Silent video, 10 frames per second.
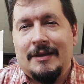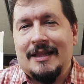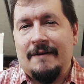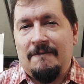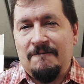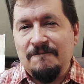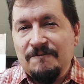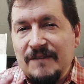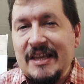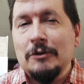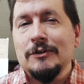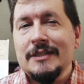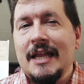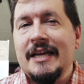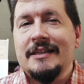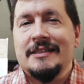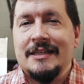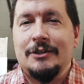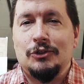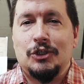that feels like a
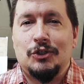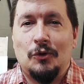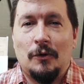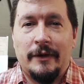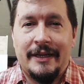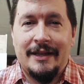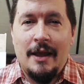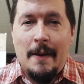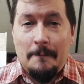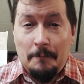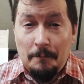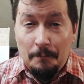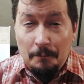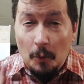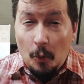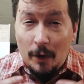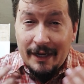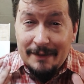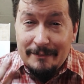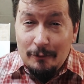single story, or
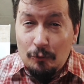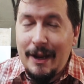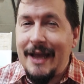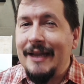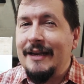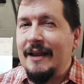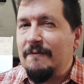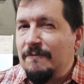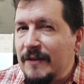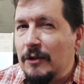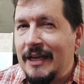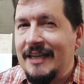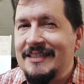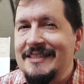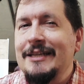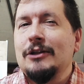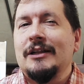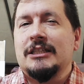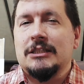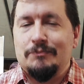can be read and feel like a single
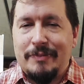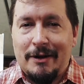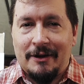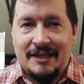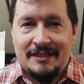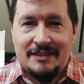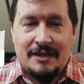experience.